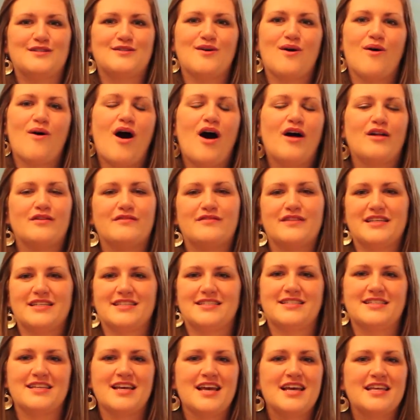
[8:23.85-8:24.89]
So all of
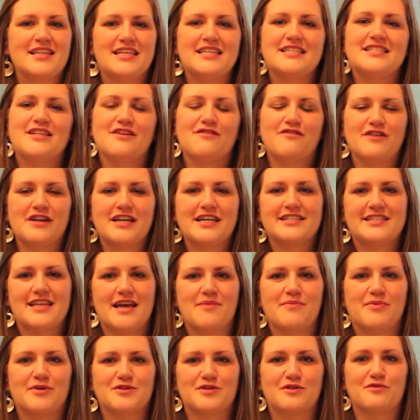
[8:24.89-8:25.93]
these different
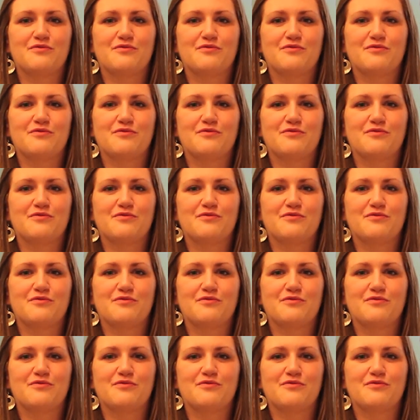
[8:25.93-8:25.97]
examples